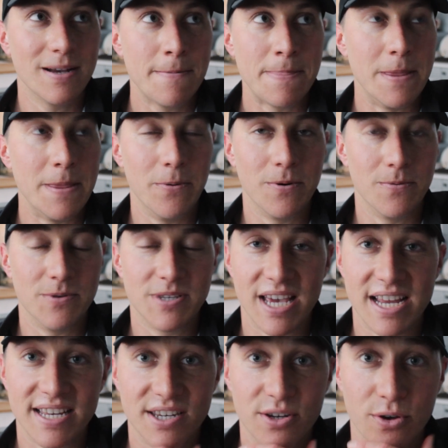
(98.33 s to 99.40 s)
no one was
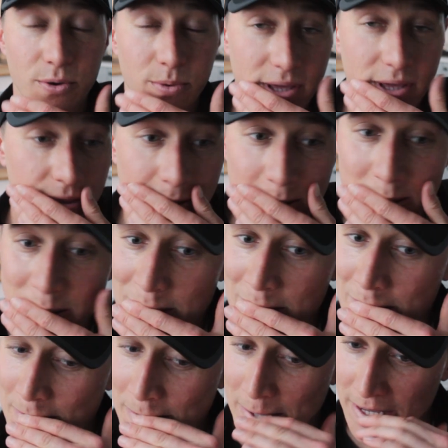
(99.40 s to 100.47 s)
there to do it with
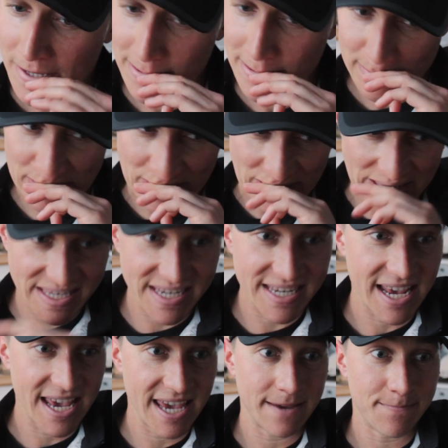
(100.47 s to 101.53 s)

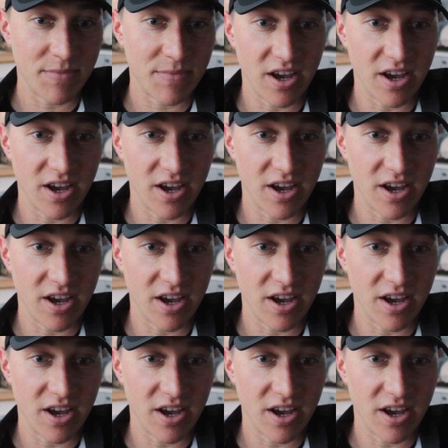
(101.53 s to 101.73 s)
today.